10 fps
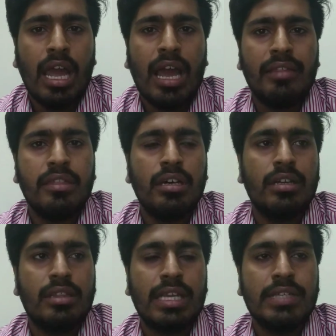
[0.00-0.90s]
and
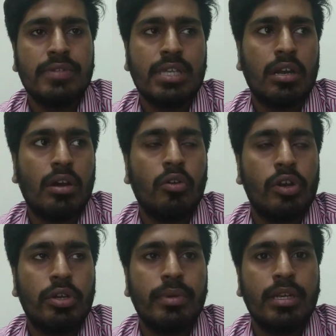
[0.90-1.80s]
the things which are
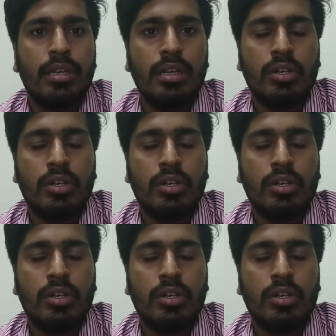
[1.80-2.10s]
going to be